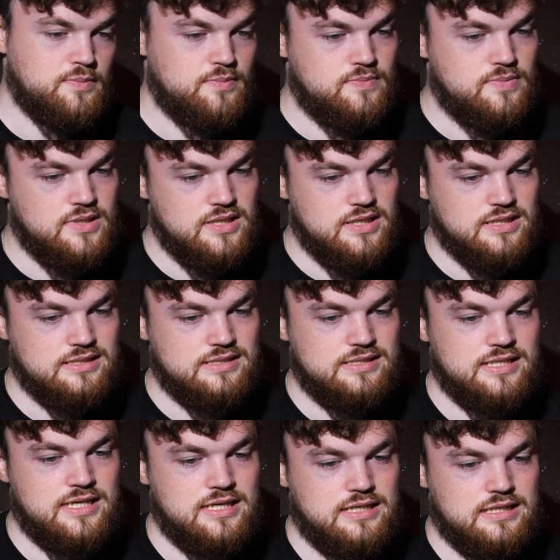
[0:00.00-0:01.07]
being
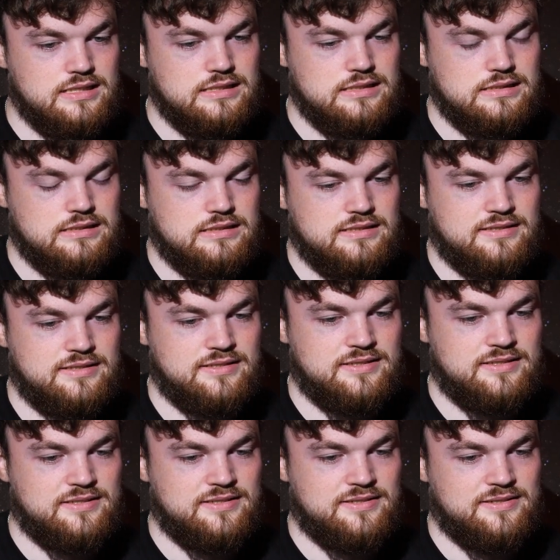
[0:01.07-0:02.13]
taken
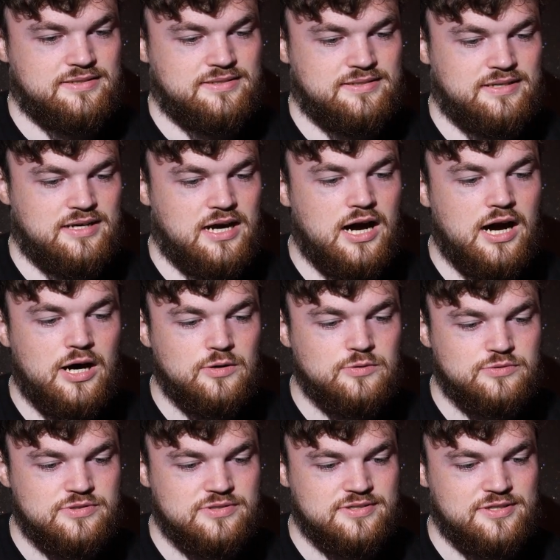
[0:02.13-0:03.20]

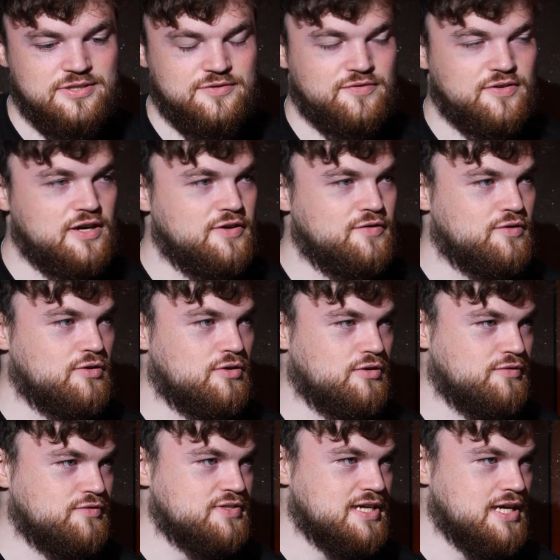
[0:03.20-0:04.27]
out in favor
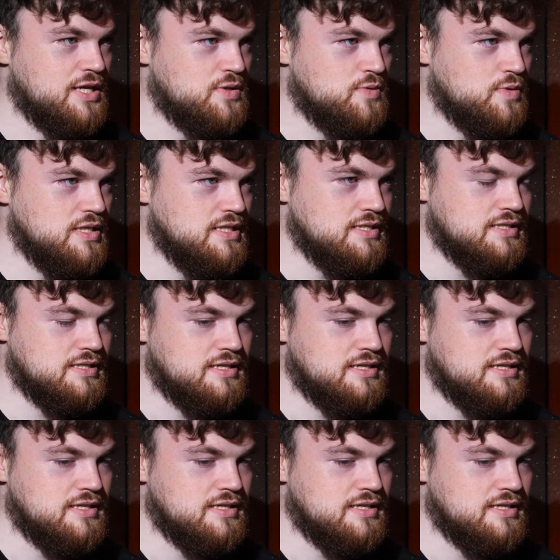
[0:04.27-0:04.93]
of Tailwind.